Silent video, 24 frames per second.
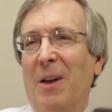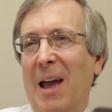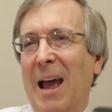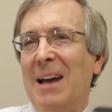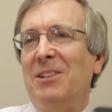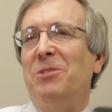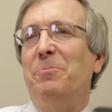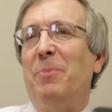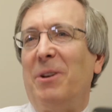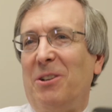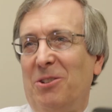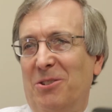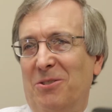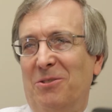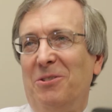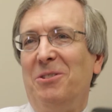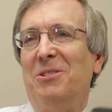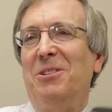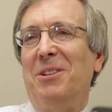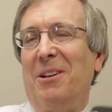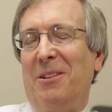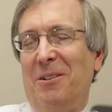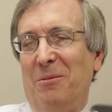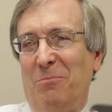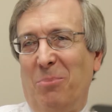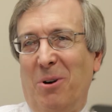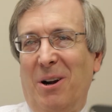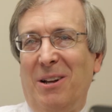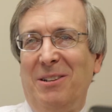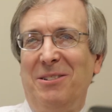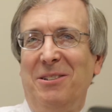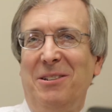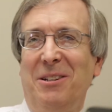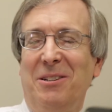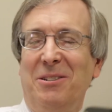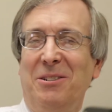aspects to the selling
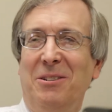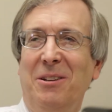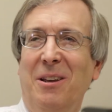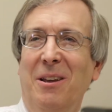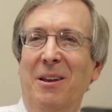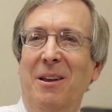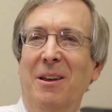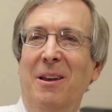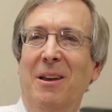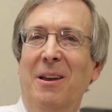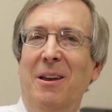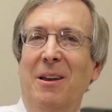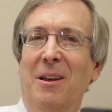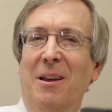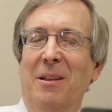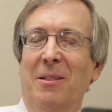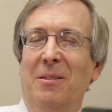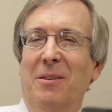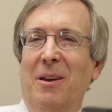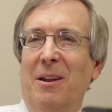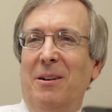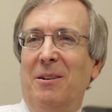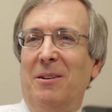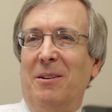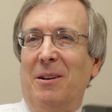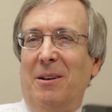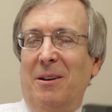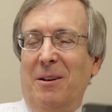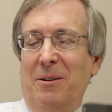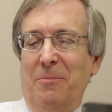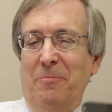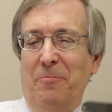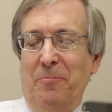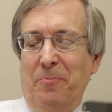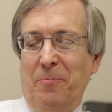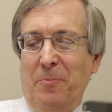process that
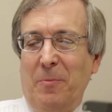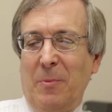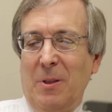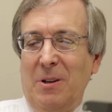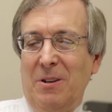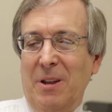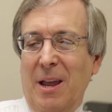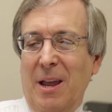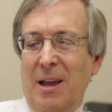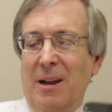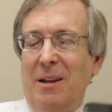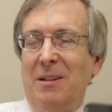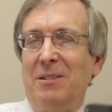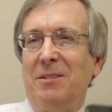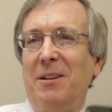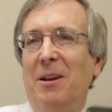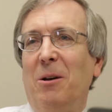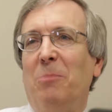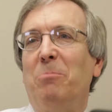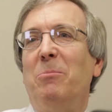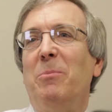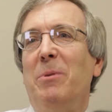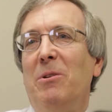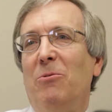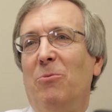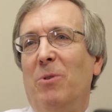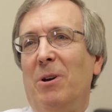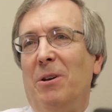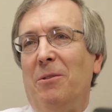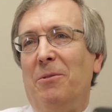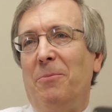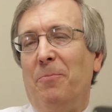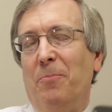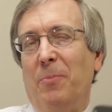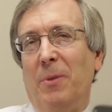Dan has helped me with.